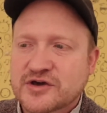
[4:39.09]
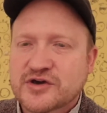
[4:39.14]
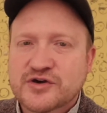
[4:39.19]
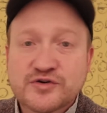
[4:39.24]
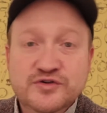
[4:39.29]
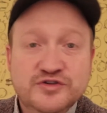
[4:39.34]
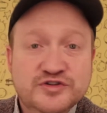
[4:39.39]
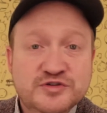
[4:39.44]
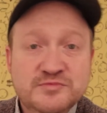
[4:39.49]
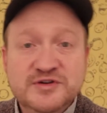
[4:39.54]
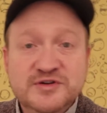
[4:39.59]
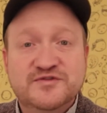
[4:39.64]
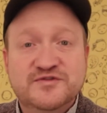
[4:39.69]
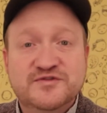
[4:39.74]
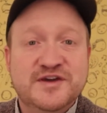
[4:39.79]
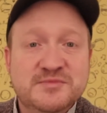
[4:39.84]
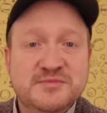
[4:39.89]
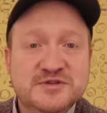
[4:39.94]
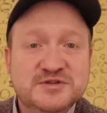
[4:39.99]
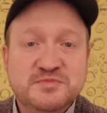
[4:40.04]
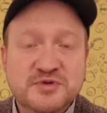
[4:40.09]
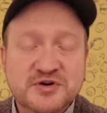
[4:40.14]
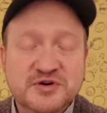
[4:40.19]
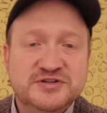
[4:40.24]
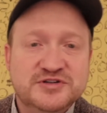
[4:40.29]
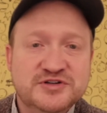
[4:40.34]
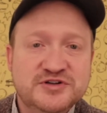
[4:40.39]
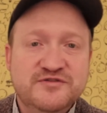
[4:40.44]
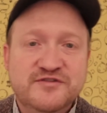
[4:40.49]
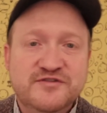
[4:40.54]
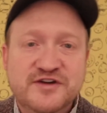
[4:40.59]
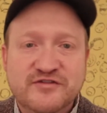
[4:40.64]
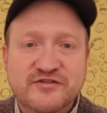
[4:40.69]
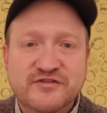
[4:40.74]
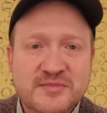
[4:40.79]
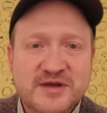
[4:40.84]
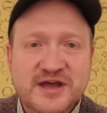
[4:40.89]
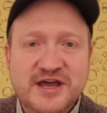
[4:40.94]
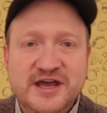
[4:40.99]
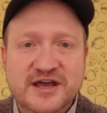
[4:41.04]
who's the most famous person you've ever
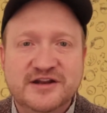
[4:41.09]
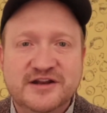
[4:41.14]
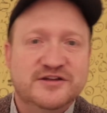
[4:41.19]
met,